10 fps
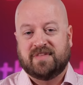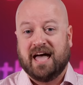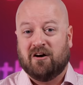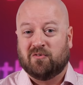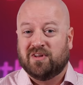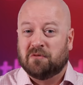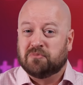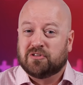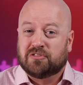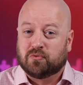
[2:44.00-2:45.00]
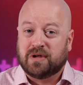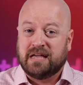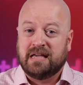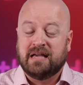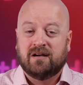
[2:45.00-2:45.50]
Now, number
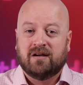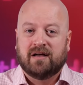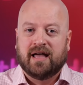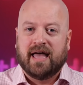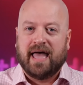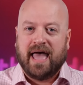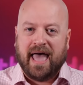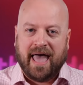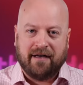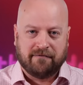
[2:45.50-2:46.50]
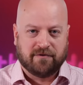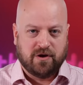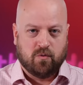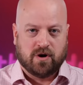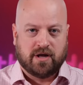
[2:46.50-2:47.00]
three,
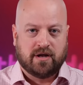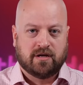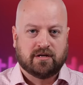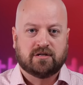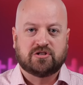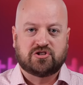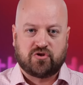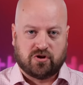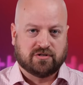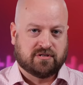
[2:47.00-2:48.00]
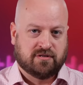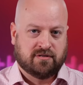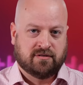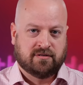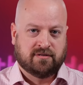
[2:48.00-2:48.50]
everyone struggles.
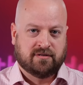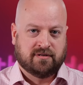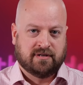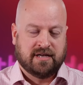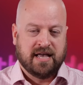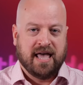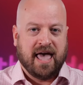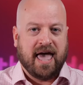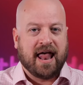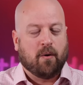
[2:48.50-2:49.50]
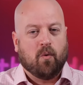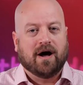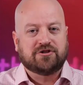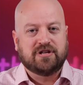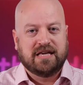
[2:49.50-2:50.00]
And I
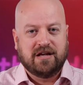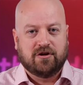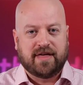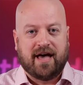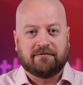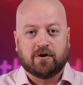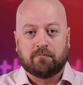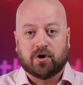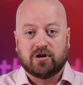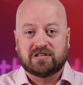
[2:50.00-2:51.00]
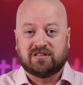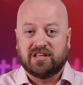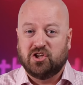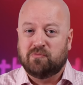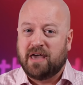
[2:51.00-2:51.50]
want you to hear that from a person
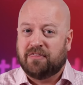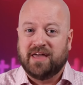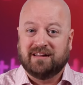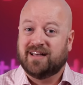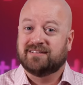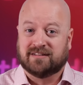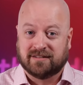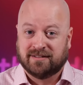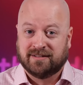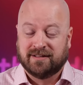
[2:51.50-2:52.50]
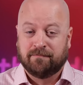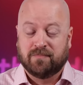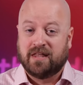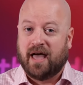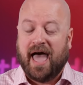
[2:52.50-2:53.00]
that you may think doesn't.
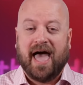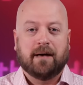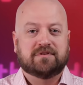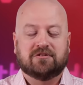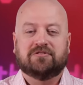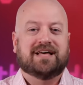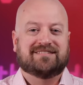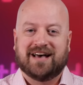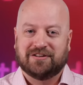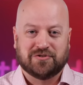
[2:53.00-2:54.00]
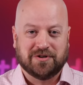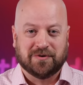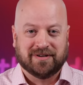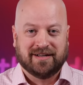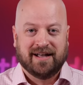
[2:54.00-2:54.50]
And absolutely, that's not
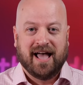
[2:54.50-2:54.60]
true.